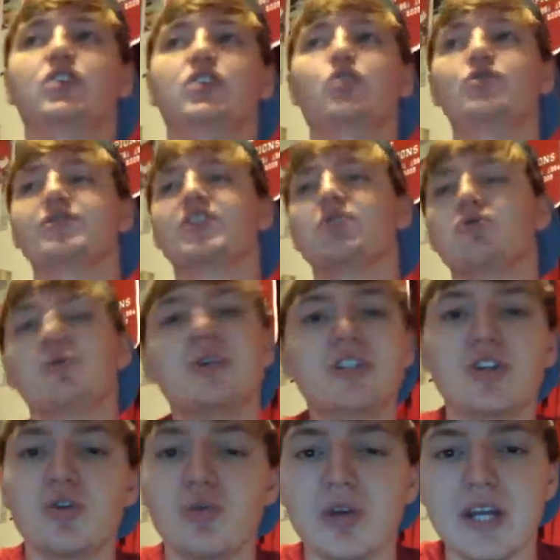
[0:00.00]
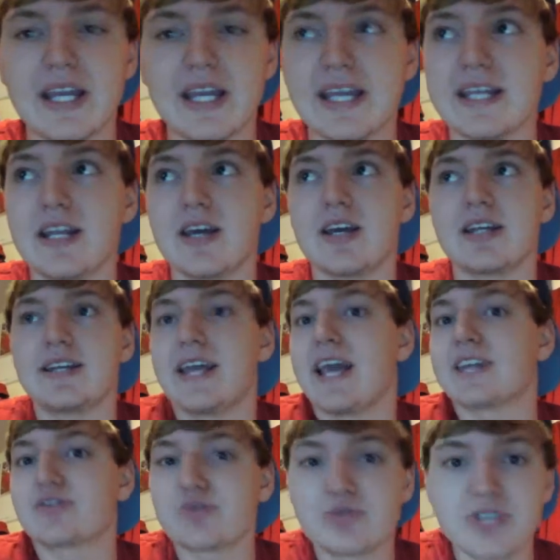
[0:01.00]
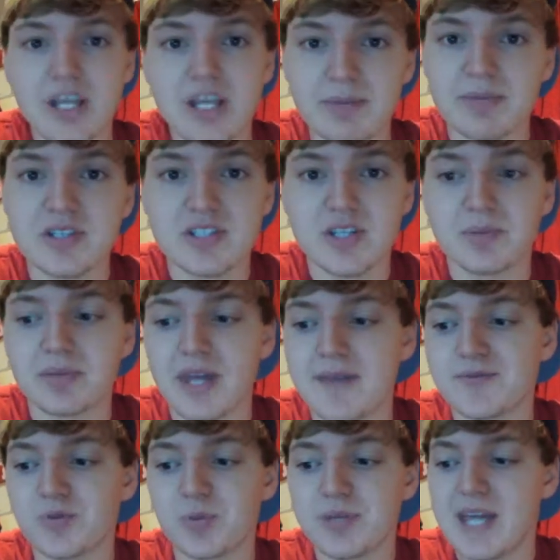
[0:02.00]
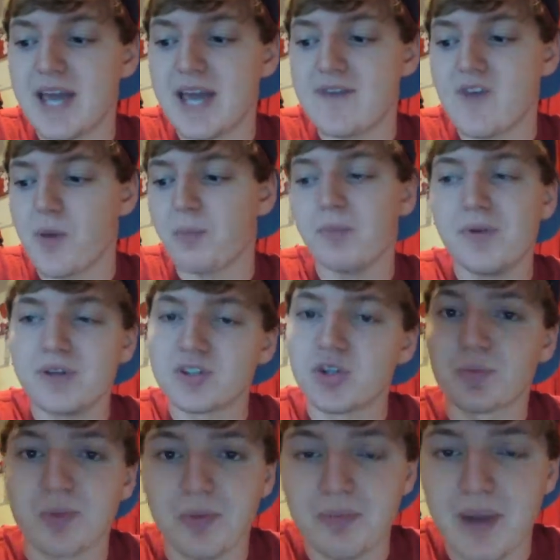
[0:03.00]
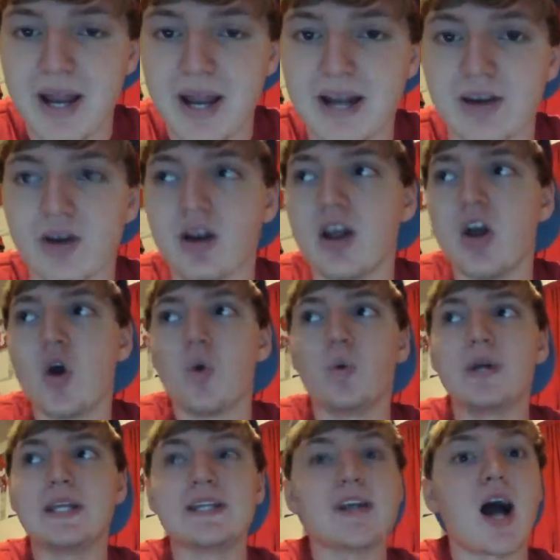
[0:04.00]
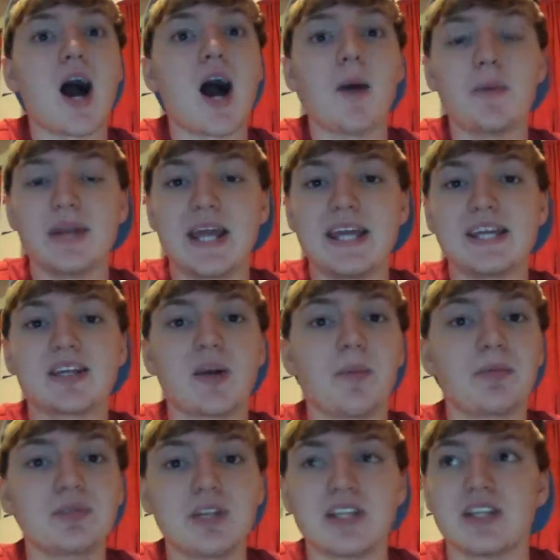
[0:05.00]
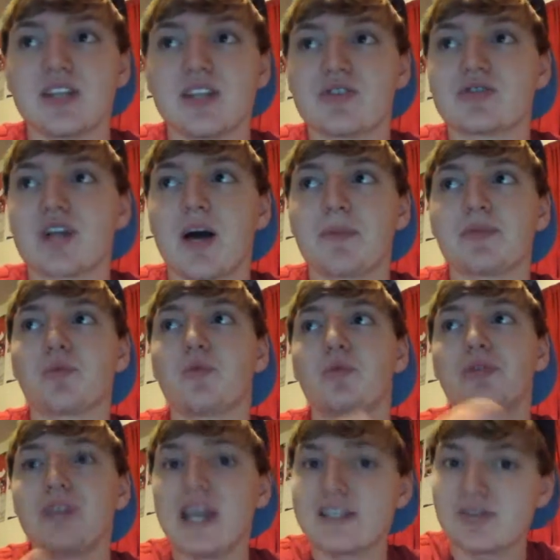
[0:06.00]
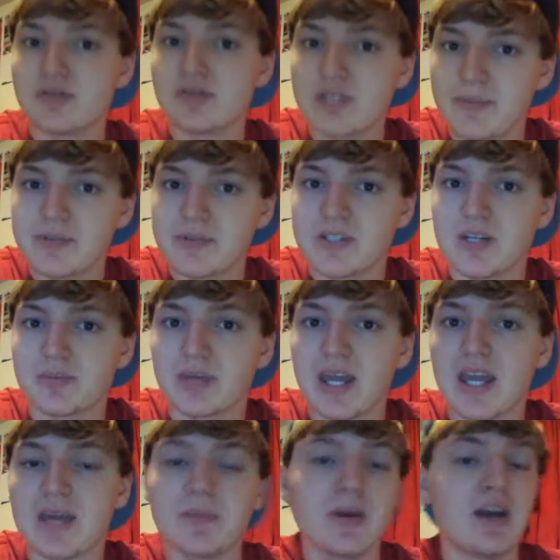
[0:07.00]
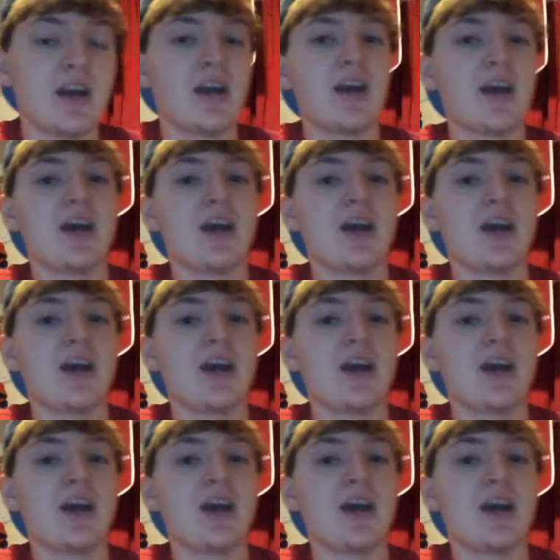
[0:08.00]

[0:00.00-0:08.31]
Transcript: You see what we do in national championship games when we have a month to prepare. We dominate completely. There's not been one national championship game